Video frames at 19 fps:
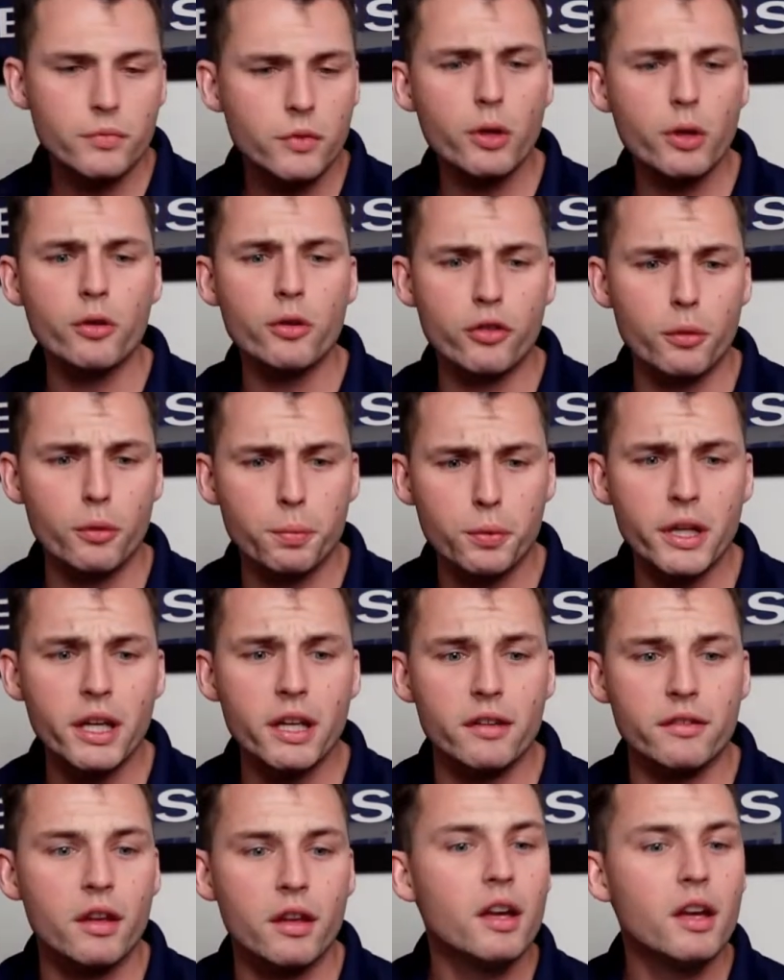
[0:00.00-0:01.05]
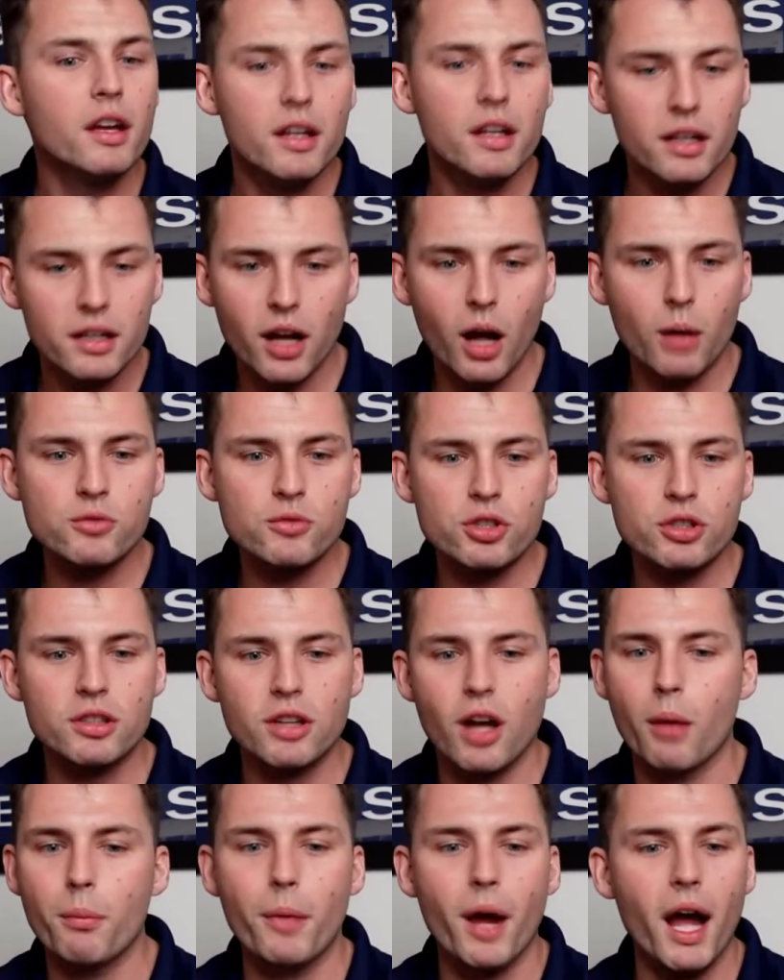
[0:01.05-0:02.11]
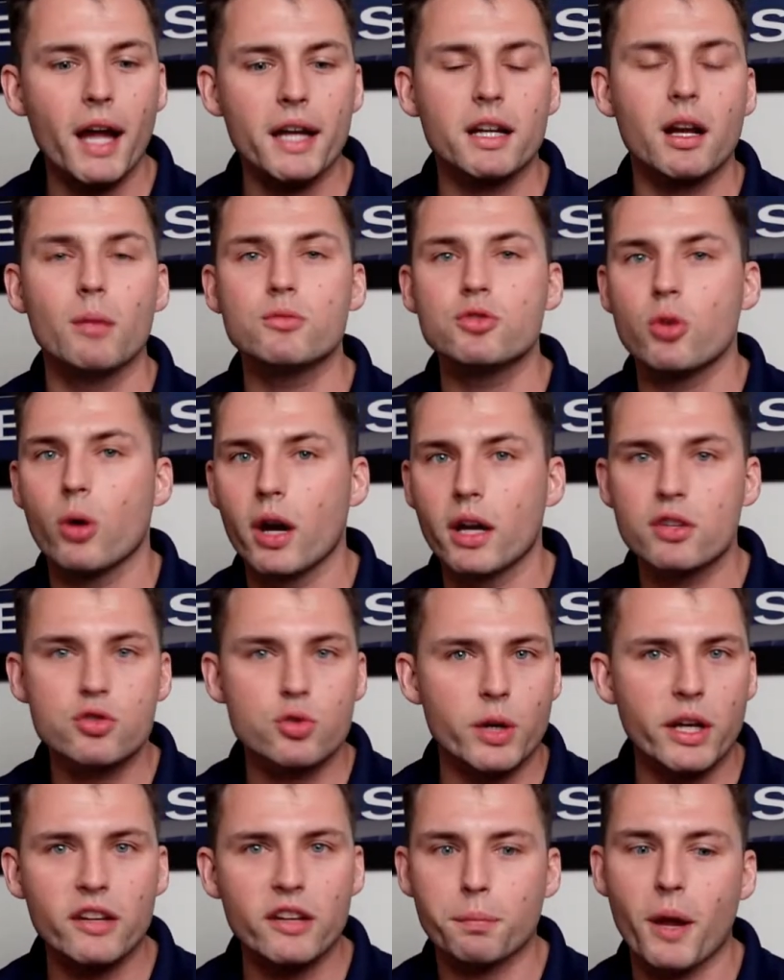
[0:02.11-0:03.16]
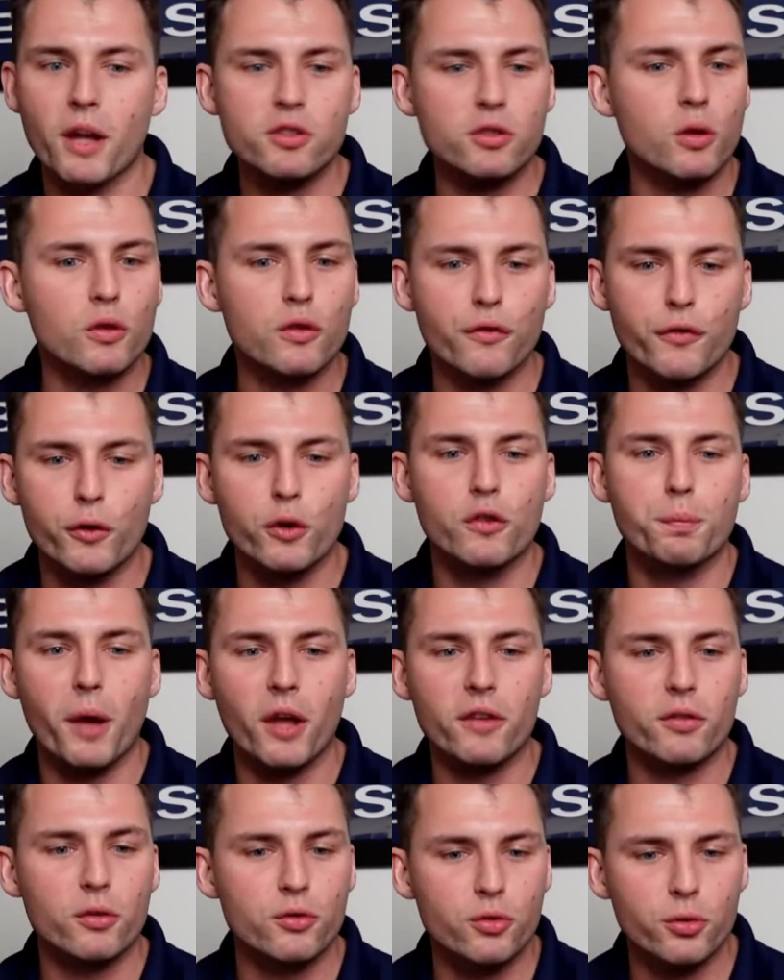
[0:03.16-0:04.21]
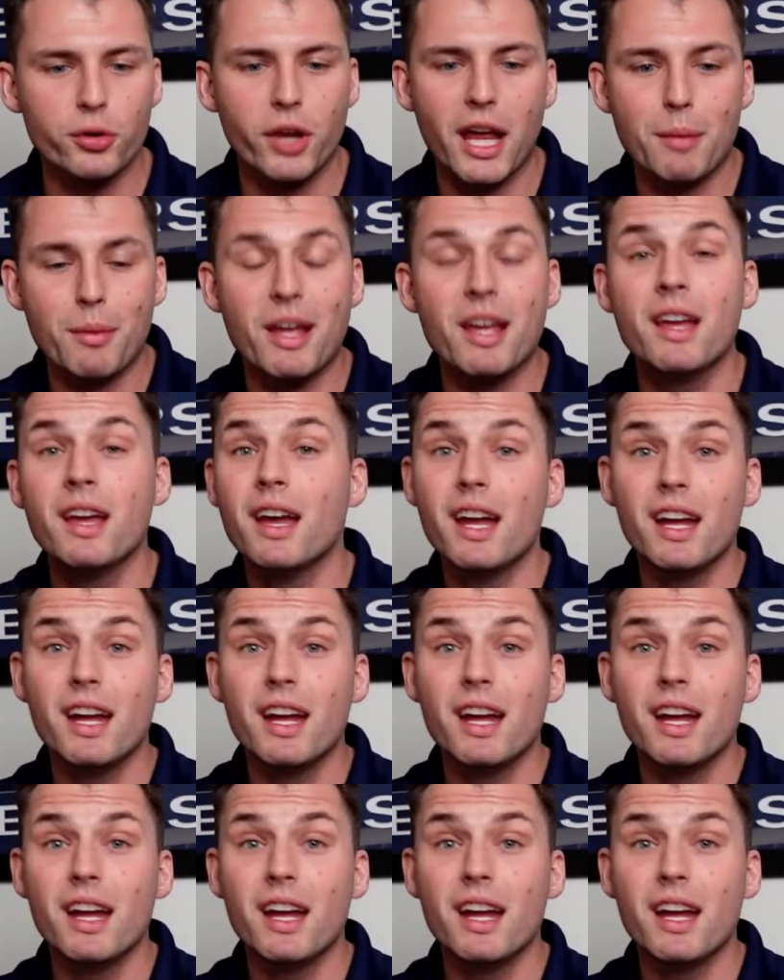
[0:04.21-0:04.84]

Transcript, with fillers: So please come, come by, come join, drink specials, food specials, you name it.